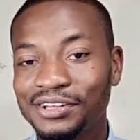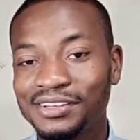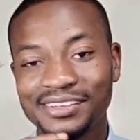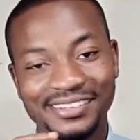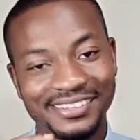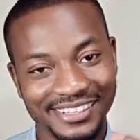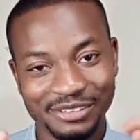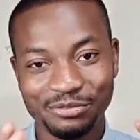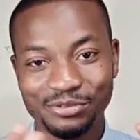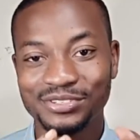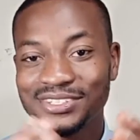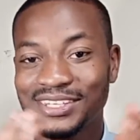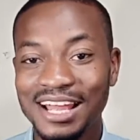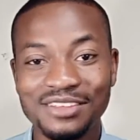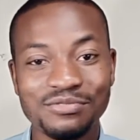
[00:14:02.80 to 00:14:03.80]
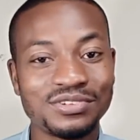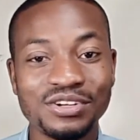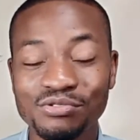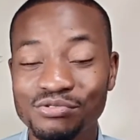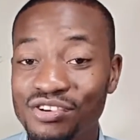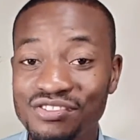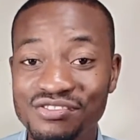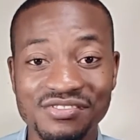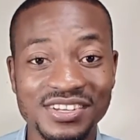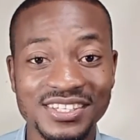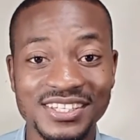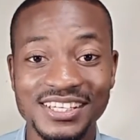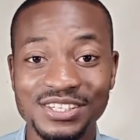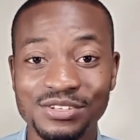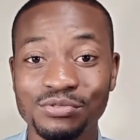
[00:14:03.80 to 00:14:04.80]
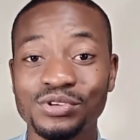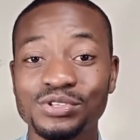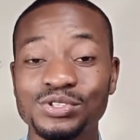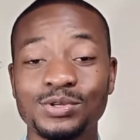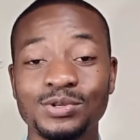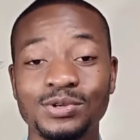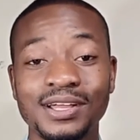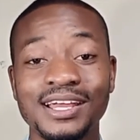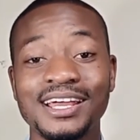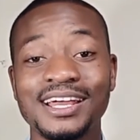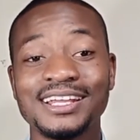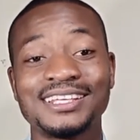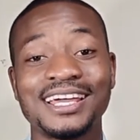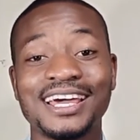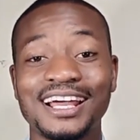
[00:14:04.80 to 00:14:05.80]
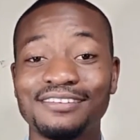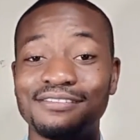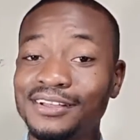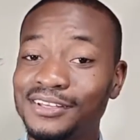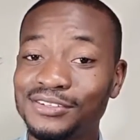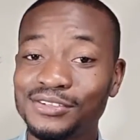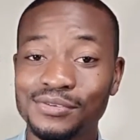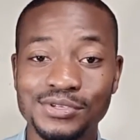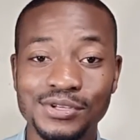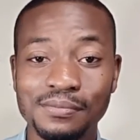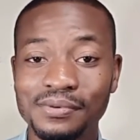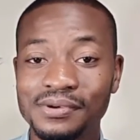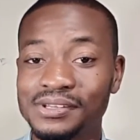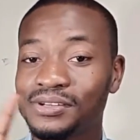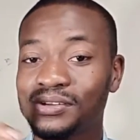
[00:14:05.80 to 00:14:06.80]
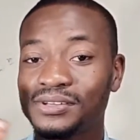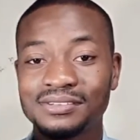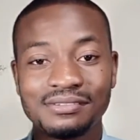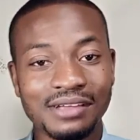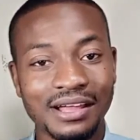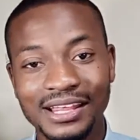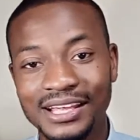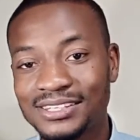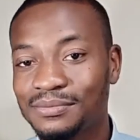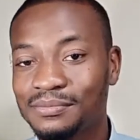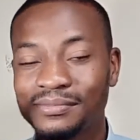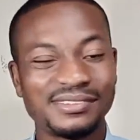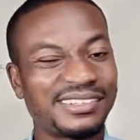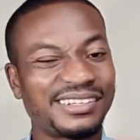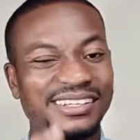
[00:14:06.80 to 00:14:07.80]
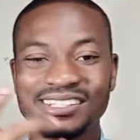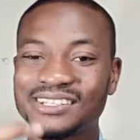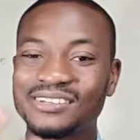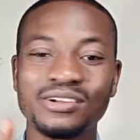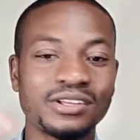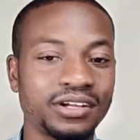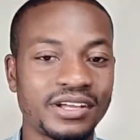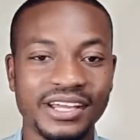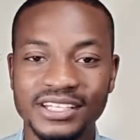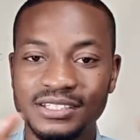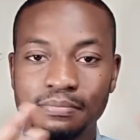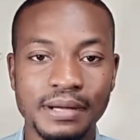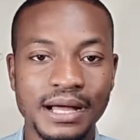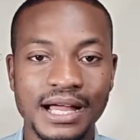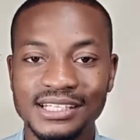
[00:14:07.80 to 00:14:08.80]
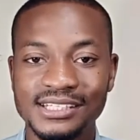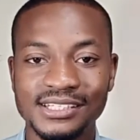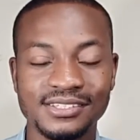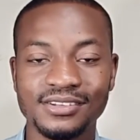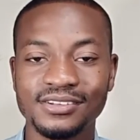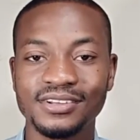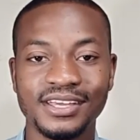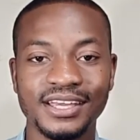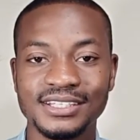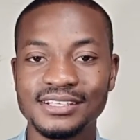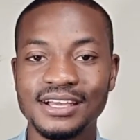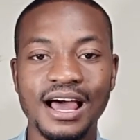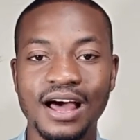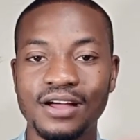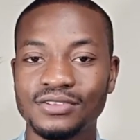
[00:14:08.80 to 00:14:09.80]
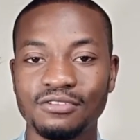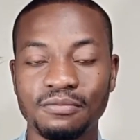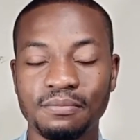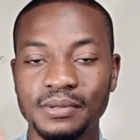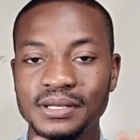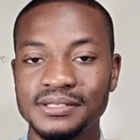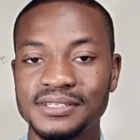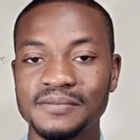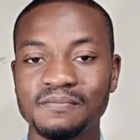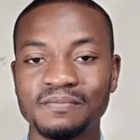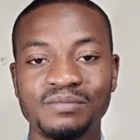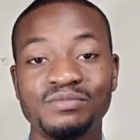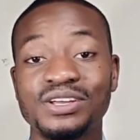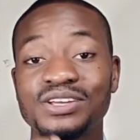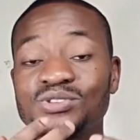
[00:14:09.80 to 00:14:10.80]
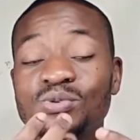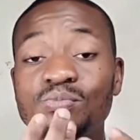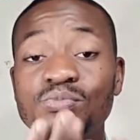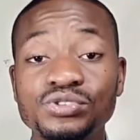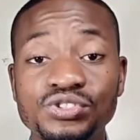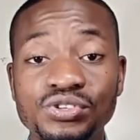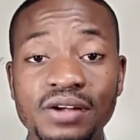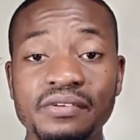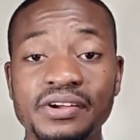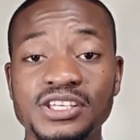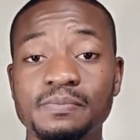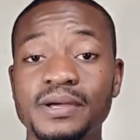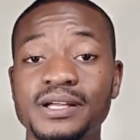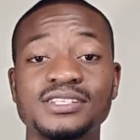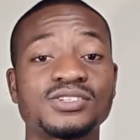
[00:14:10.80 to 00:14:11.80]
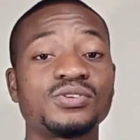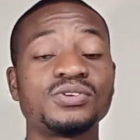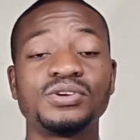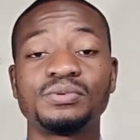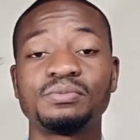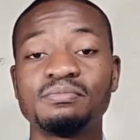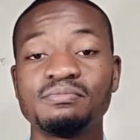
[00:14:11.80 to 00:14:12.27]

if you start with the wrong reasons, you want to take advantage of somebody or it's going to get bad. It's going to get out of place. There's no mutual respect. It's going to